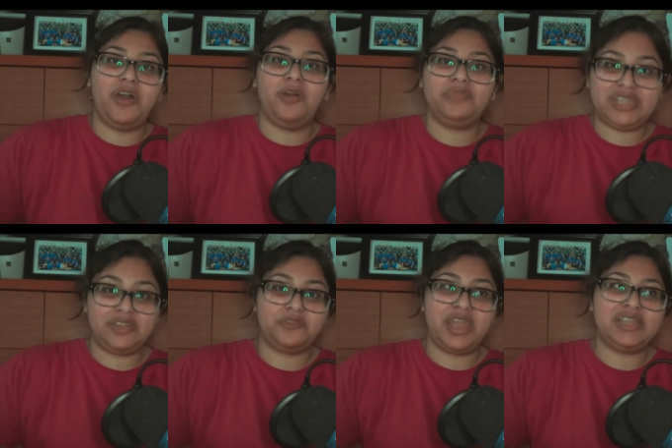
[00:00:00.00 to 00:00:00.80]
Singing
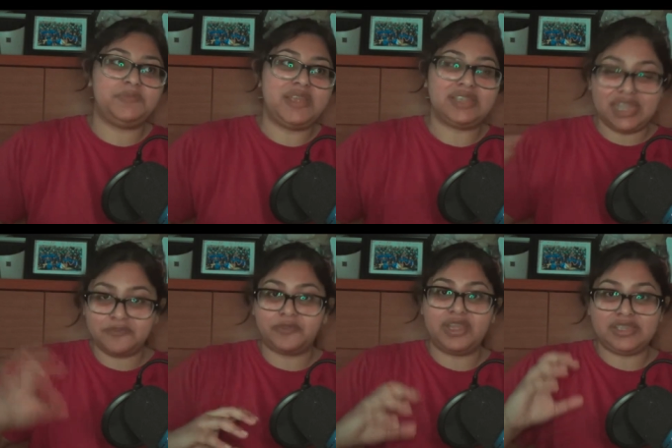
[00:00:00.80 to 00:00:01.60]
in the Rain, is
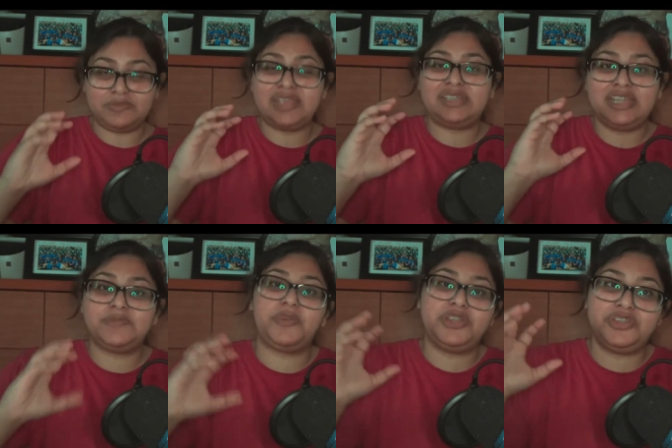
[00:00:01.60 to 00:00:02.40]
based on
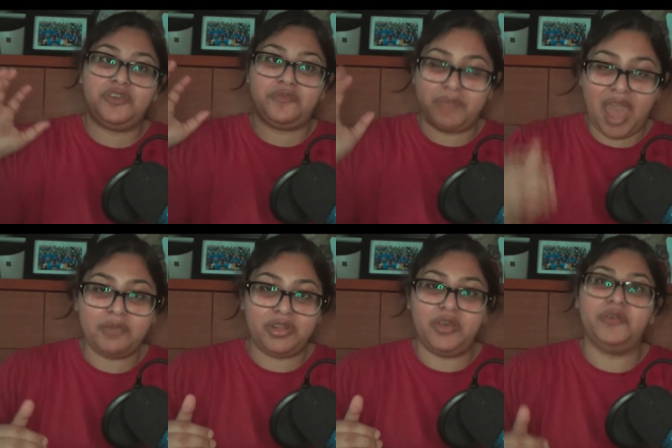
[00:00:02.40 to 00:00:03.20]
inspiration of
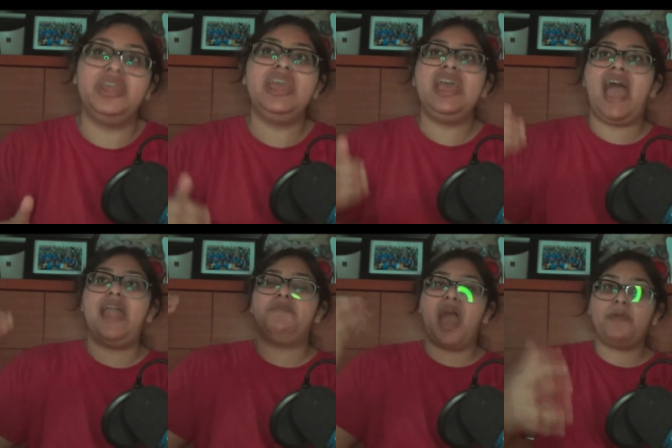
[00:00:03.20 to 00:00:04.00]
Babylon.
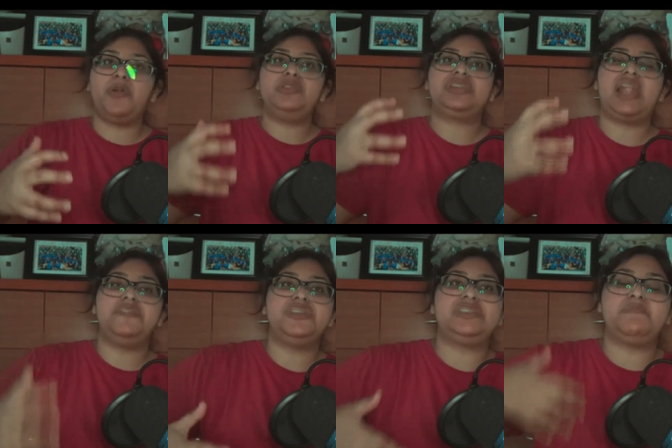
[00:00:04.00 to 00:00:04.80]
And Babylon is kind of
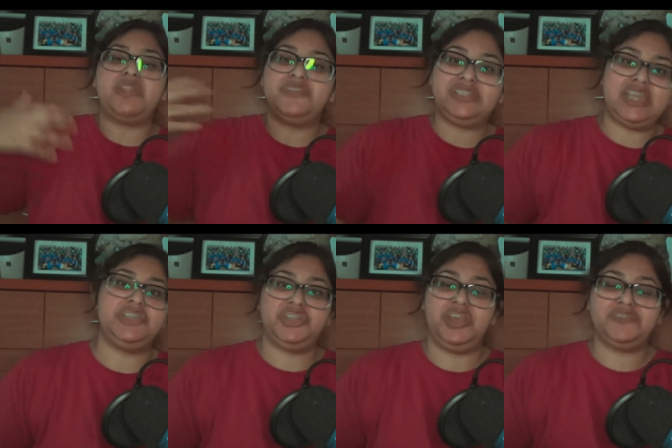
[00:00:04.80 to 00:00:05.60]
just a
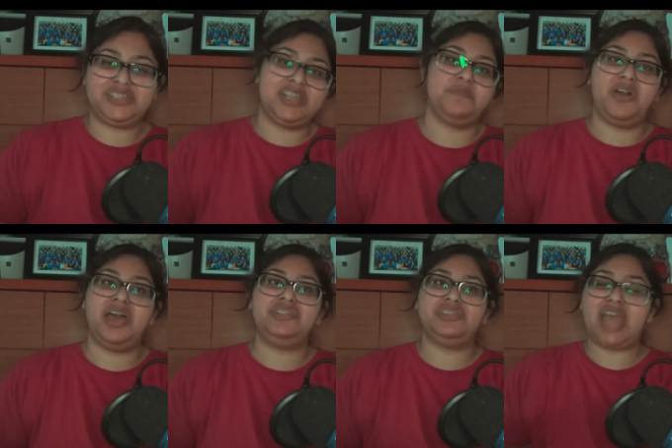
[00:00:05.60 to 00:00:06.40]
manifestation of cinema
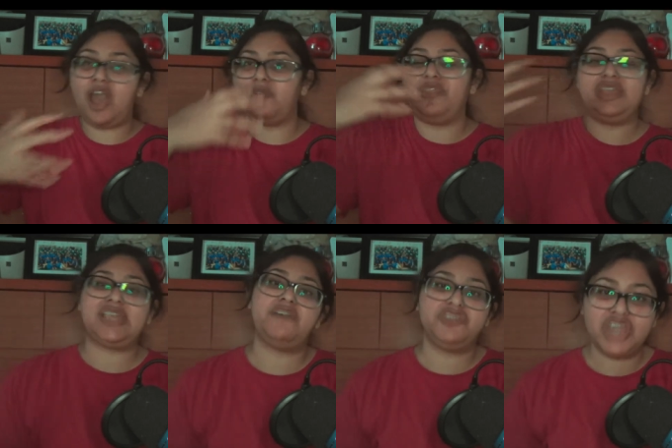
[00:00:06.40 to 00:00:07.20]
and just how things
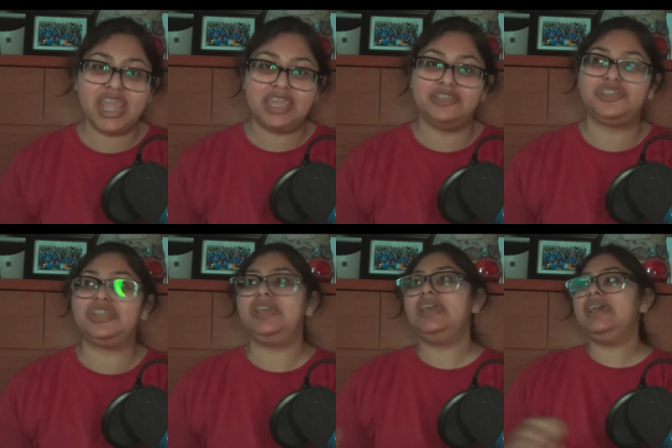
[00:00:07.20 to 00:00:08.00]
have changed.
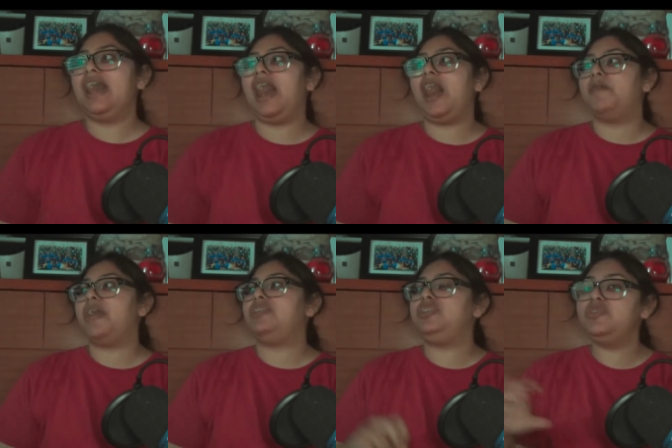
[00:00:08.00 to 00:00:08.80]

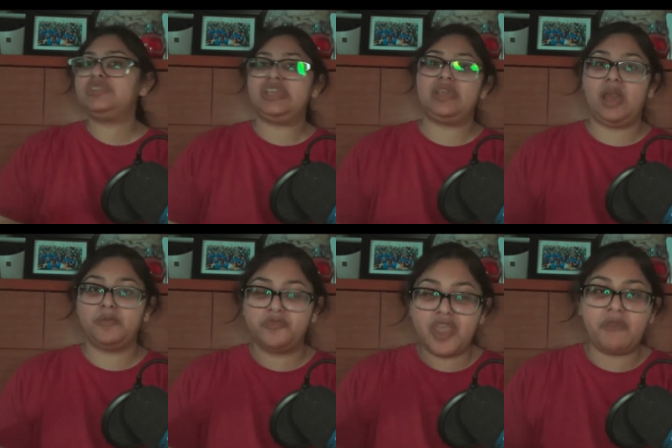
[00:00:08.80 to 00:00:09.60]
And using a
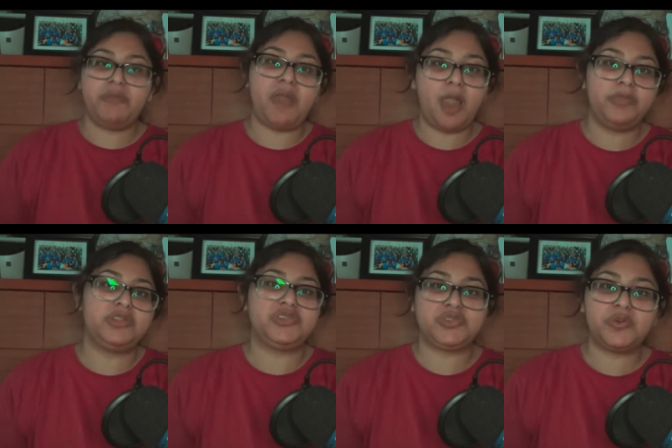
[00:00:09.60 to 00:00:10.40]
very popular
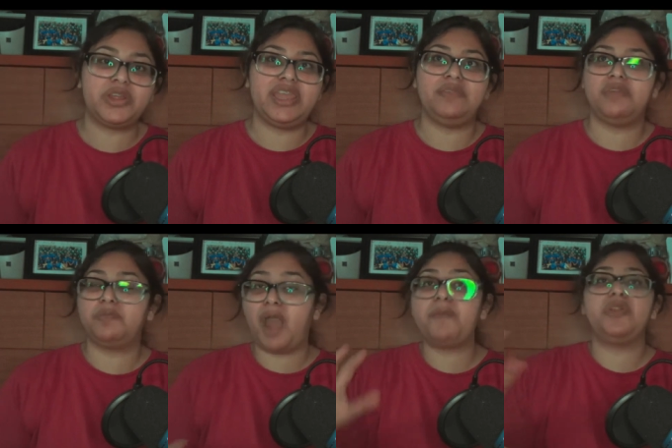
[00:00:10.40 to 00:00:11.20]
story, a
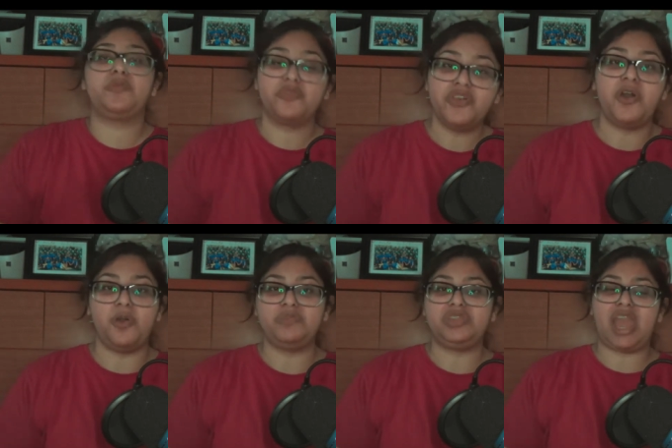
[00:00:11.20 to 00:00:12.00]
popular
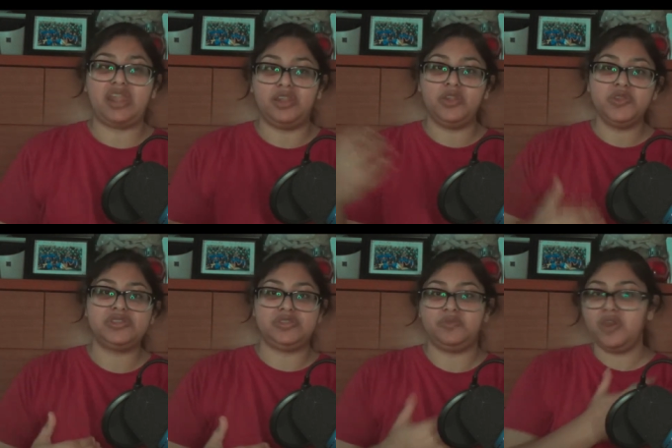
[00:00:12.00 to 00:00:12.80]
film, to kind of allude
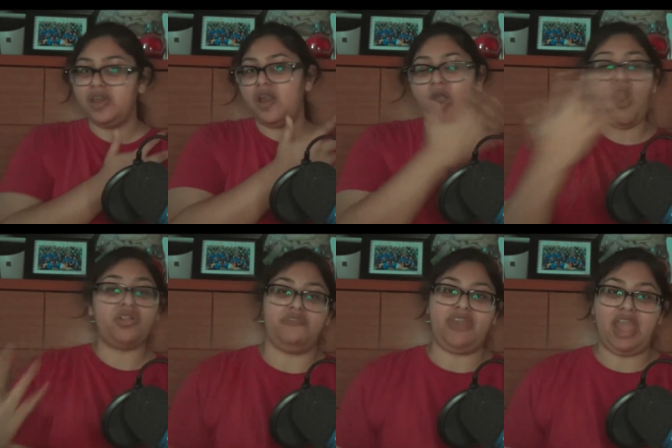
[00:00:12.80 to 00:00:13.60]
to
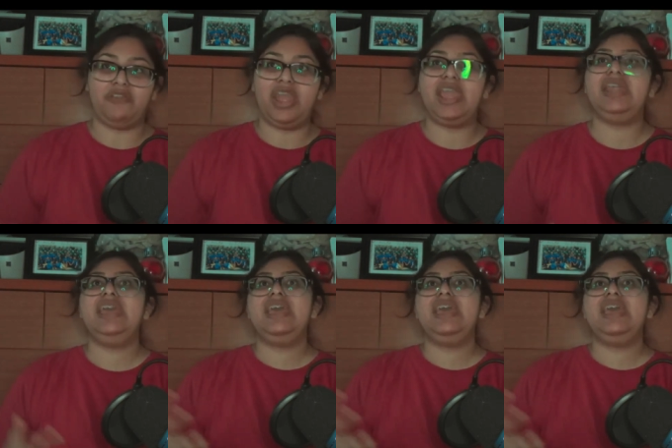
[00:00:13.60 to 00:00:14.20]
all of that, right?